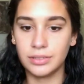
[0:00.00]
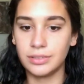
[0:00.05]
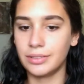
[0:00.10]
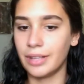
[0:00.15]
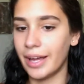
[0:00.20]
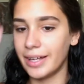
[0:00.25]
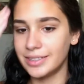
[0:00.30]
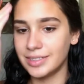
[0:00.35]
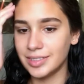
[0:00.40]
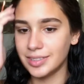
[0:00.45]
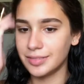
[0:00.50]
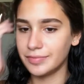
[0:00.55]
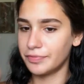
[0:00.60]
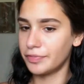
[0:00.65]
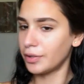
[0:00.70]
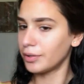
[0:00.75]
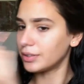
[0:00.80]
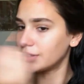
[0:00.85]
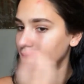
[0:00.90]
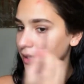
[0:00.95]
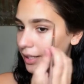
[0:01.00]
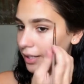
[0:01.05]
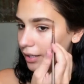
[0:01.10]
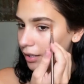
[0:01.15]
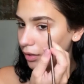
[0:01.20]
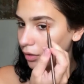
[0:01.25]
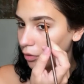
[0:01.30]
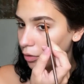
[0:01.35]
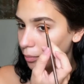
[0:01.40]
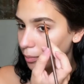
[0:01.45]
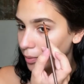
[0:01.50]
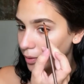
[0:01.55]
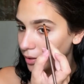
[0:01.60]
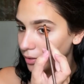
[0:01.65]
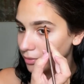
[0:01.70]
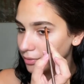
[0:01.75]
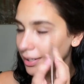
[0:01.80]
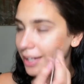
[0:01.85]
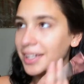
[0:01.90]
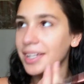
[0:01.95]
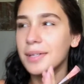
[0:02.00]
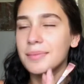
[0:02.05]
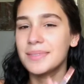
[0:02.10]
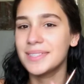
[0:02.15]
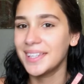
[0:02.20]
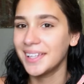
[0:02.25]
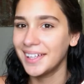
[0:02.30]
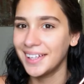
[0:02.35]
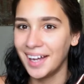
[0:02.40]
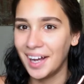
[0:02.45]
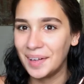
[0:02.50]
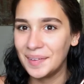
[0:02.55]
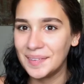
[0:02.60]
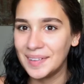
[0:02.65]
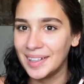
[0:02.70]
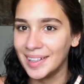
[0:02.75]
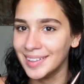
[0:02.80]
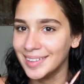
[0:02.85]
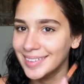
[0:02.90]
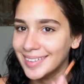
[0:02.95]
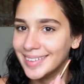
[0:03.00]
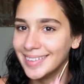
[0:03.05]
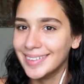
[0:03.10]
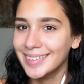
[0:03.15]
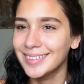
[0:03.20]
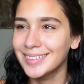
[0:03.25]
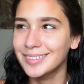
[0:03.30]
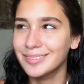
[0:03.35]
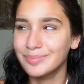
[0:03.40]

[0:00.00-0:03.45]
I just filled it in a little bit. I keep saying outline, like,